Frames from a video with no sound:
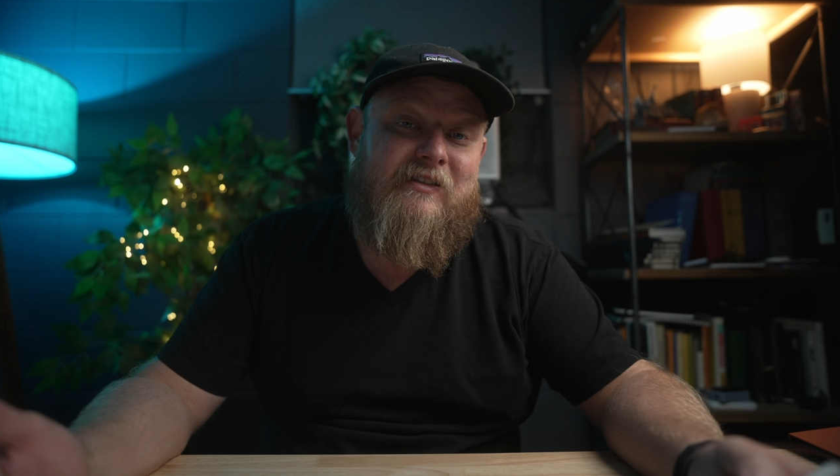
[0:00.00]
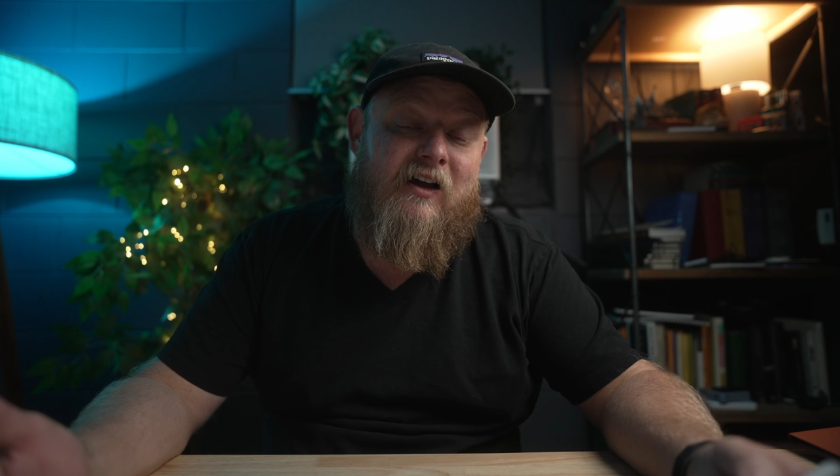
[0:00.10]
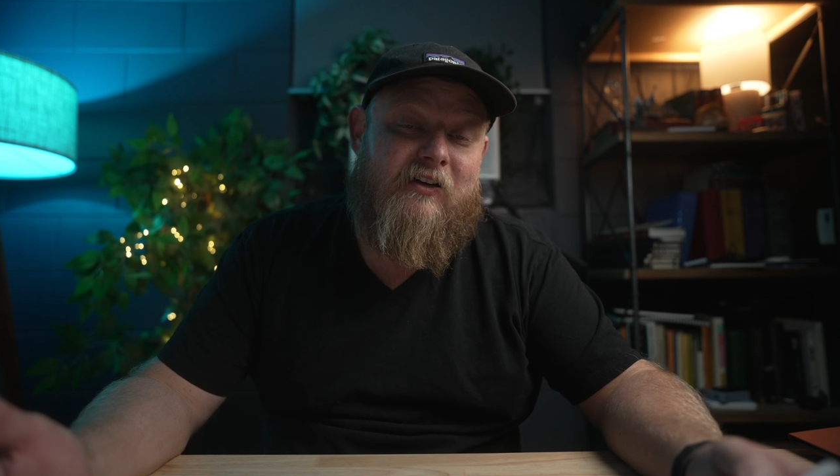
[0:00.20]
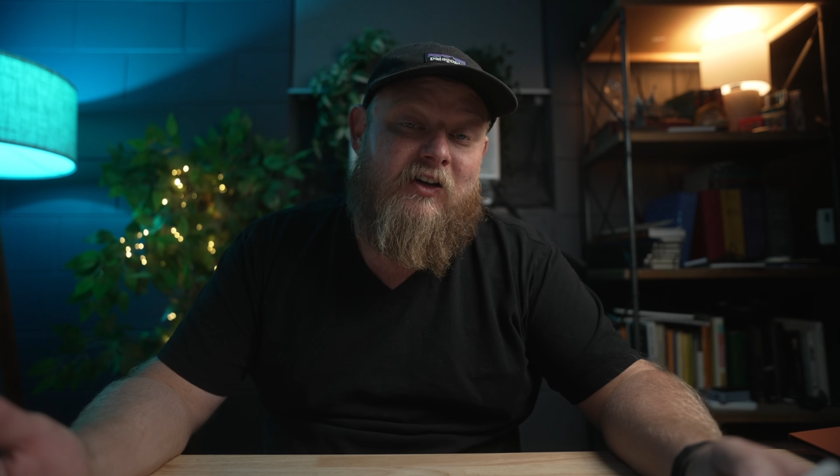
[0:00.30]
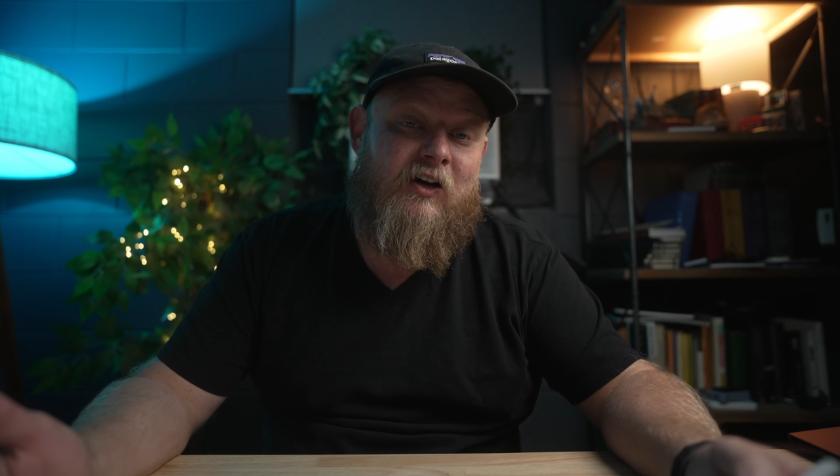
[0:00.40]

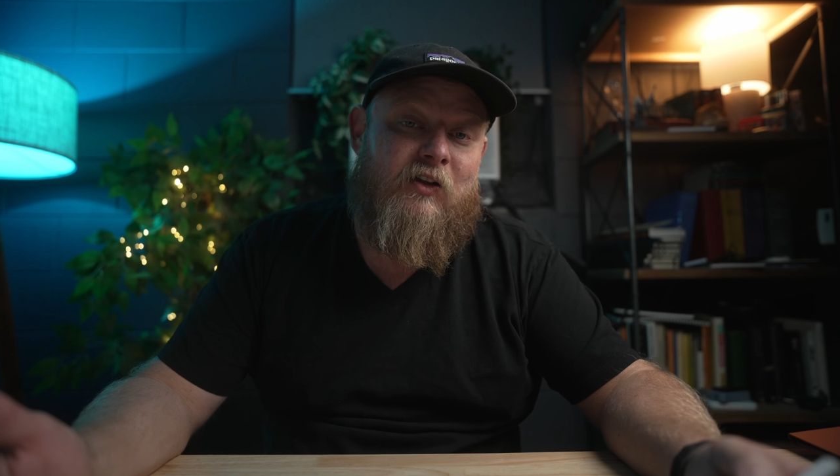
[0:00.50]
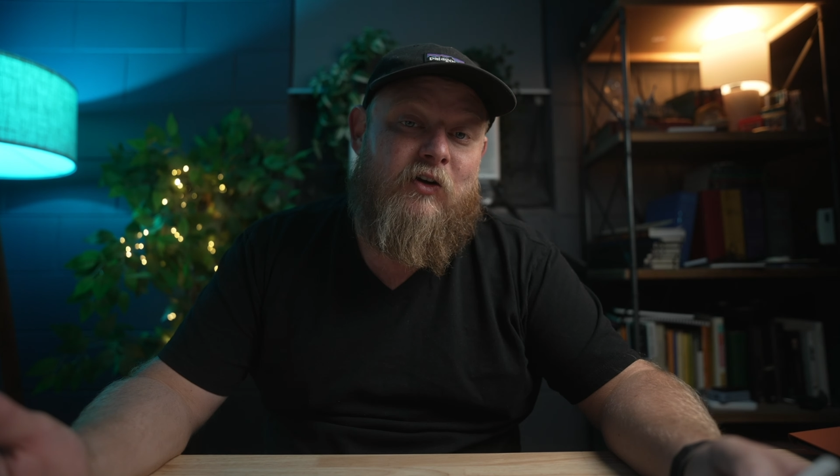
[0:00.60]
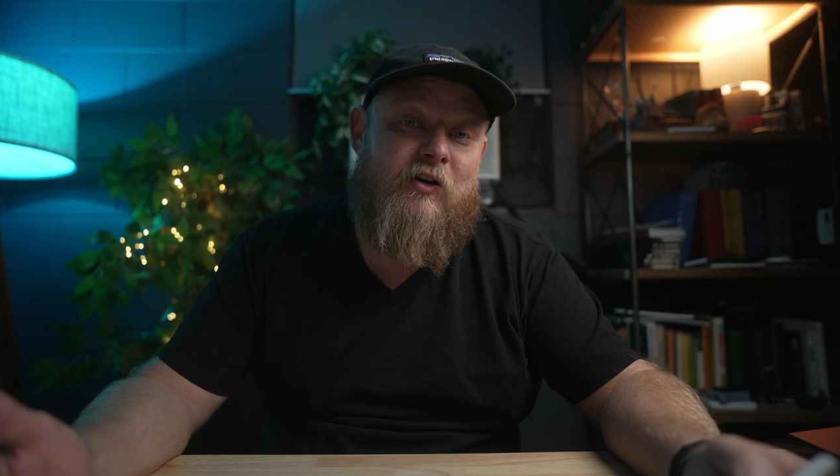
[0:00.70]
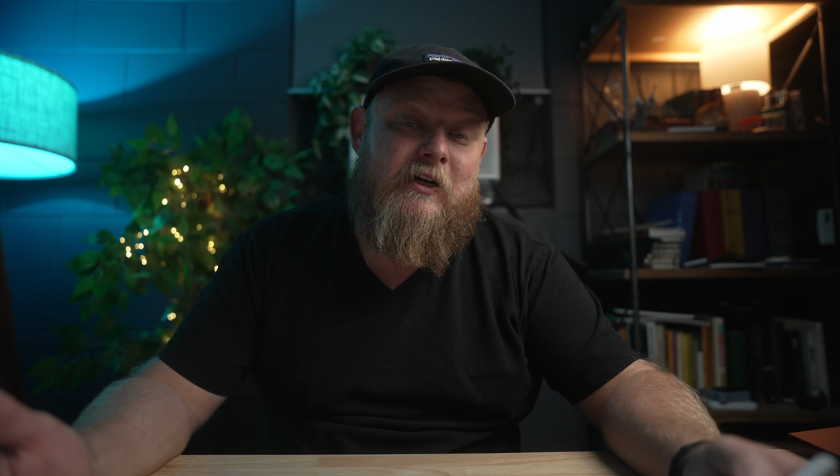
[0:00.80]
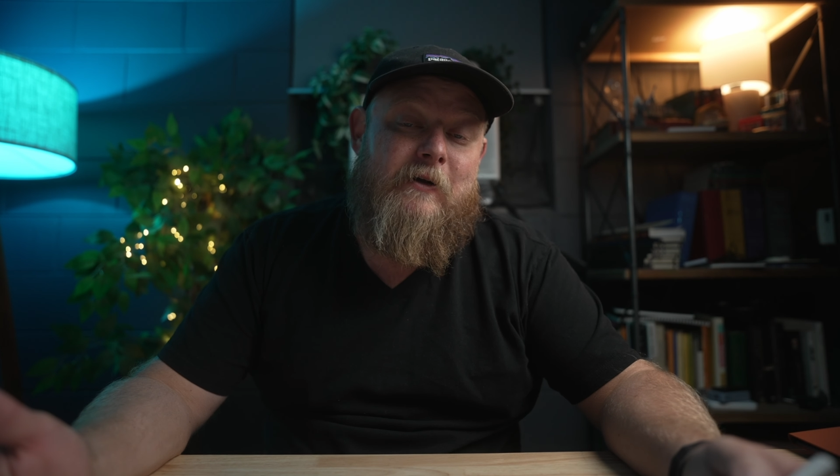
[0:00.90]
not
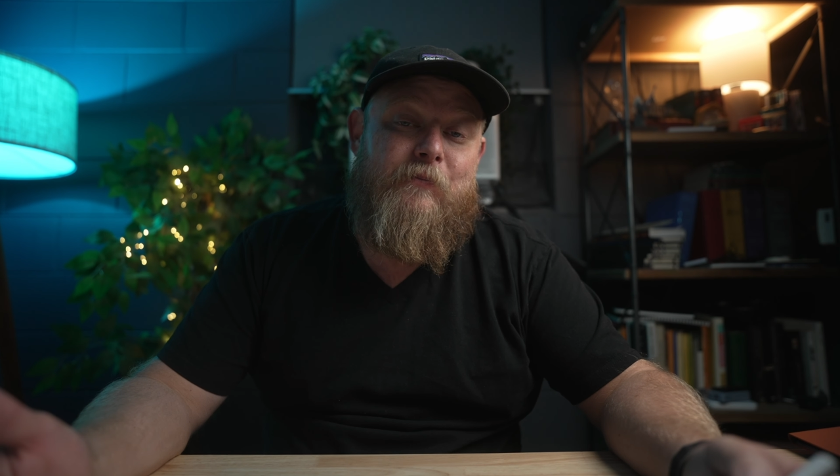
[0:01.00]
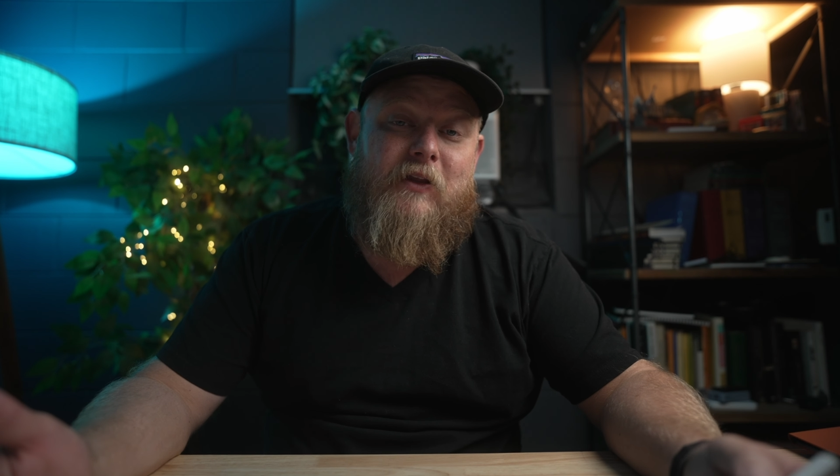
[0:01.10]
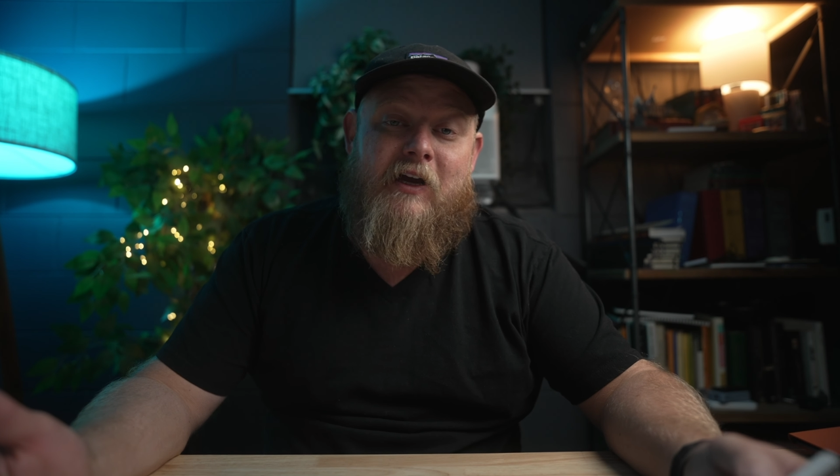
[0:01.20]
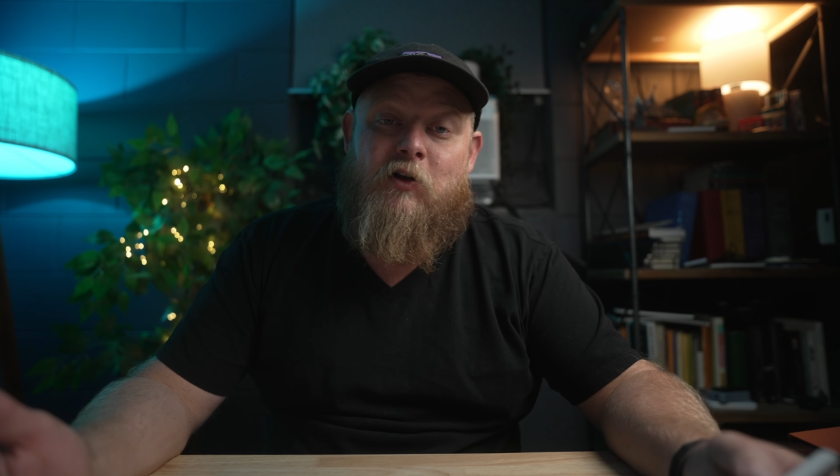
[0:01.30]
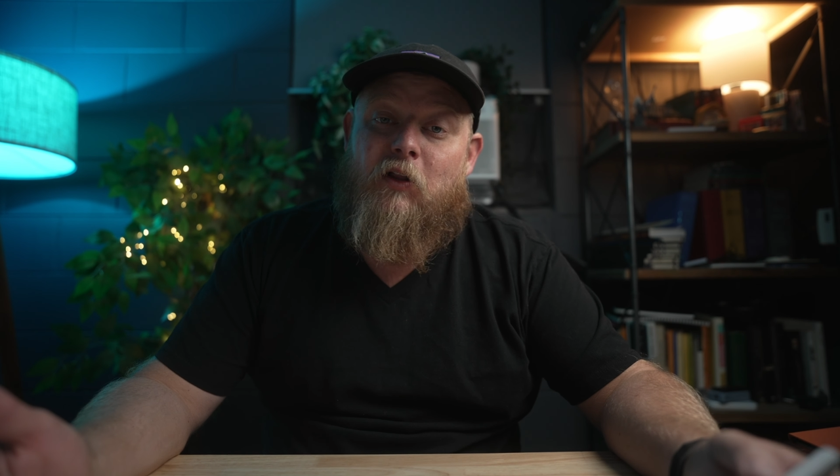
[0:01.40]
color.
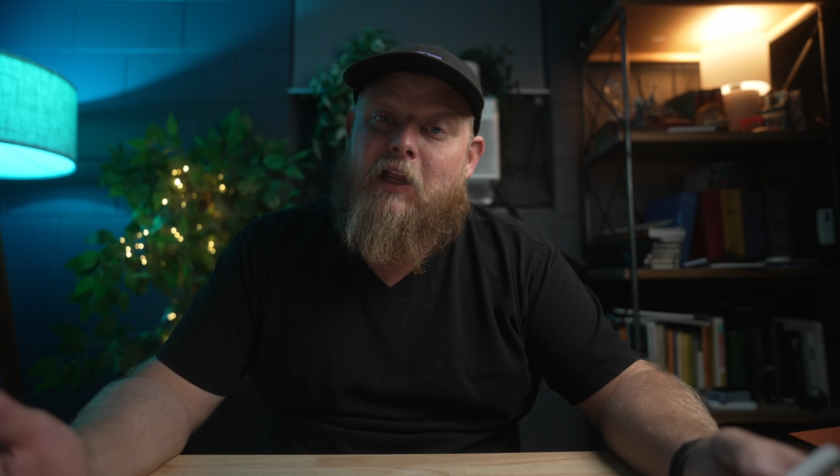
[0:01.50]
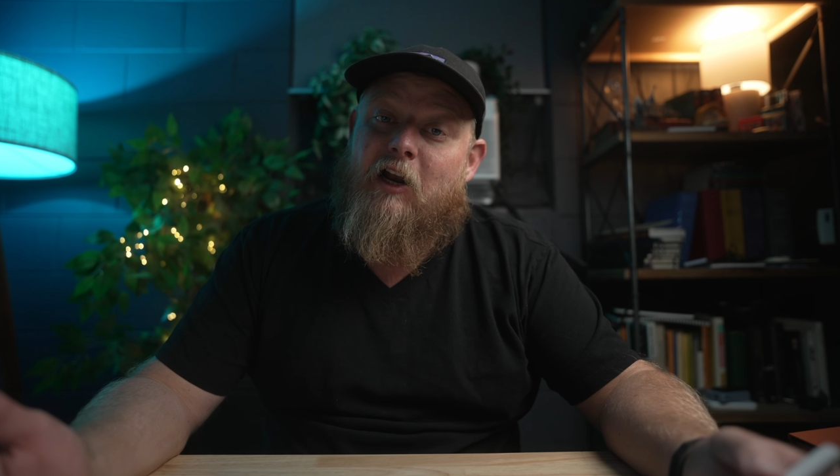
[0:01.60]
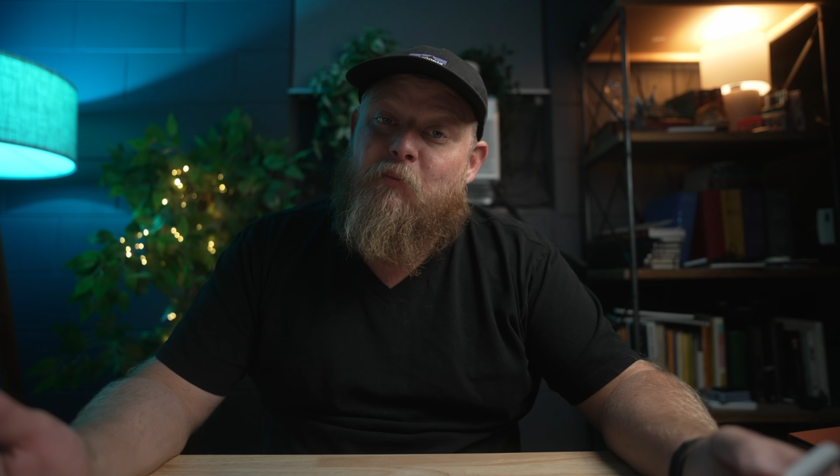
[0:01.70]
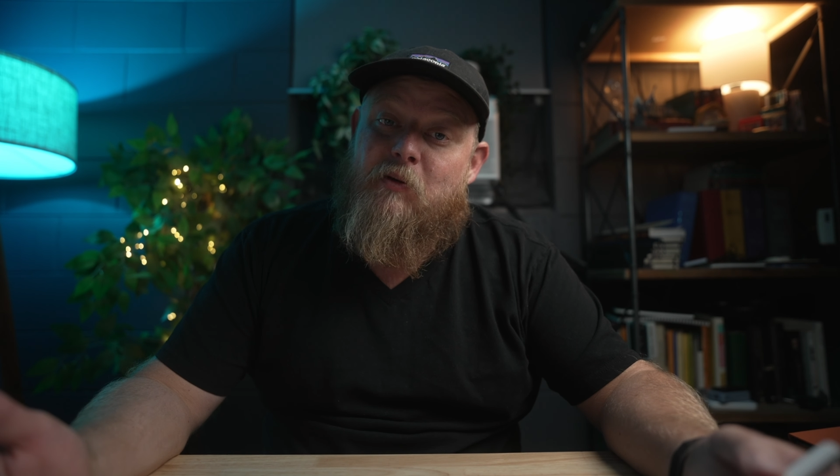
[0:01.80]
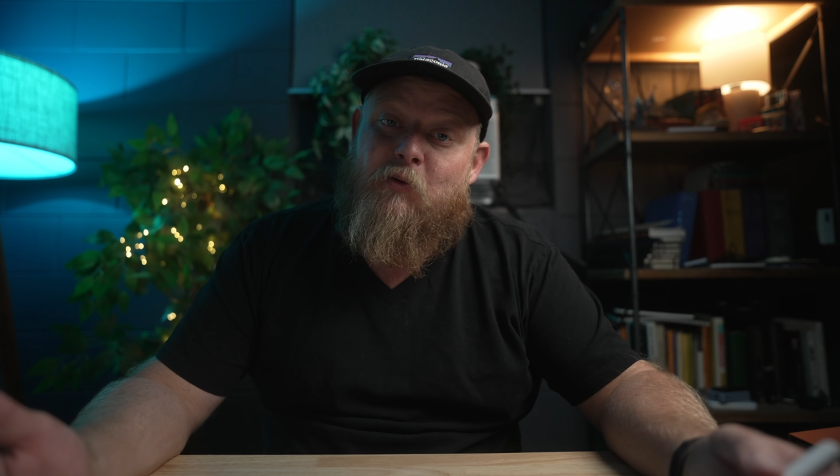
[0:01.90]
I know a
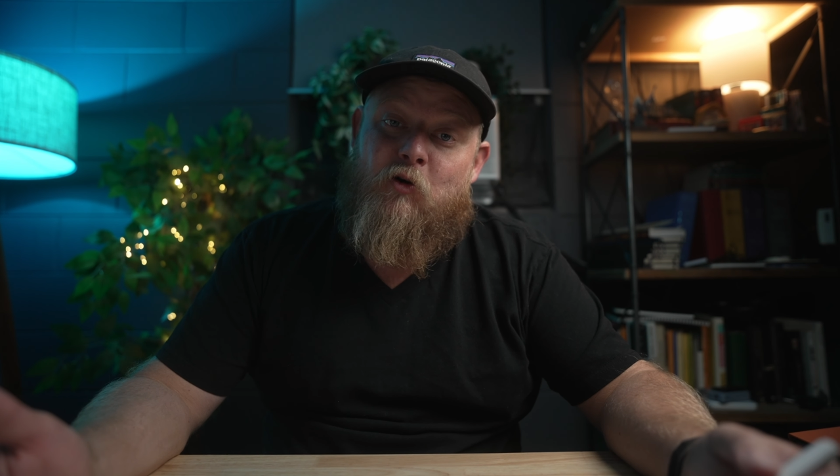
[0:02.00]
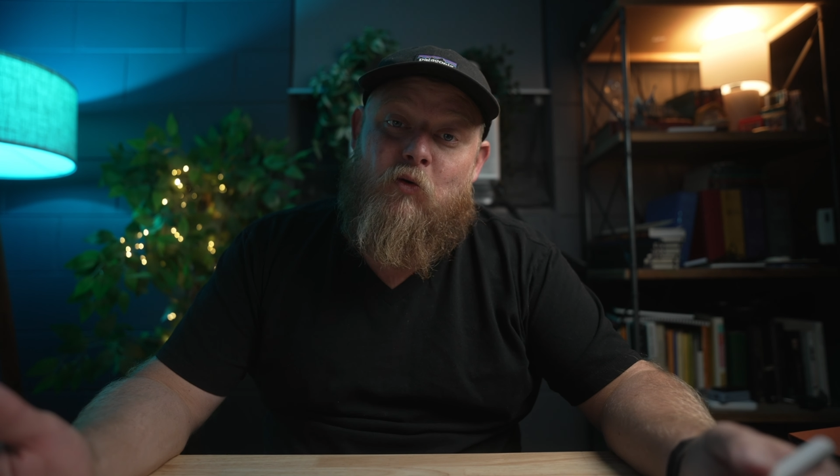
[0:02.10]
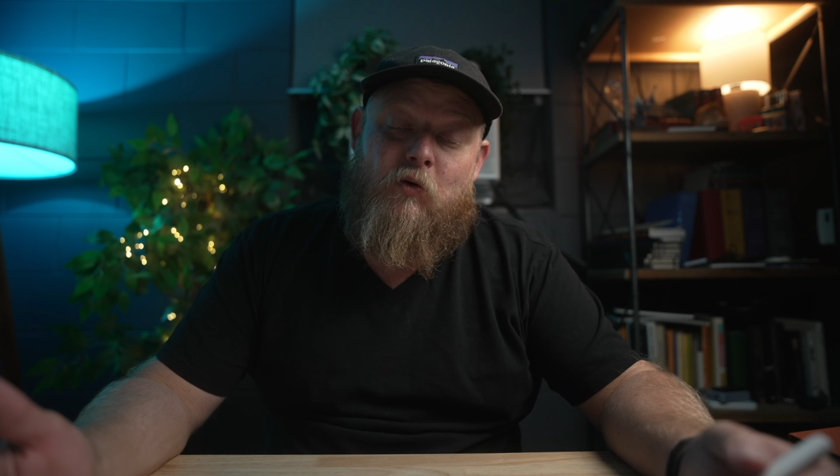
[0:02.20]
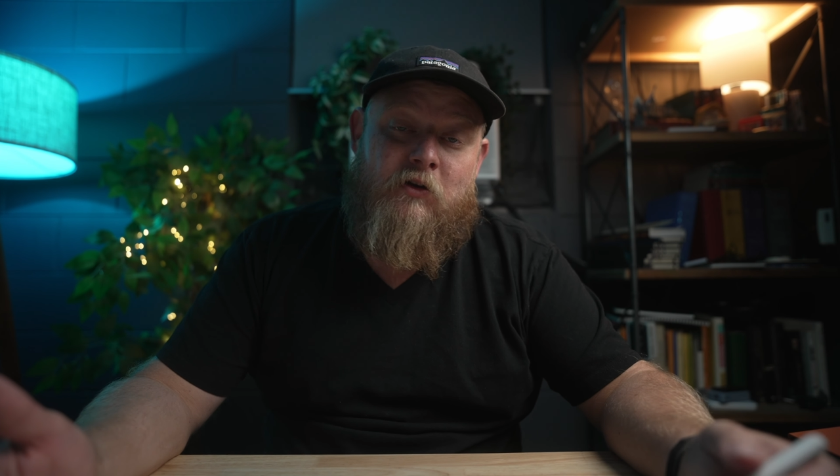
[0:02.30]
lot of people who,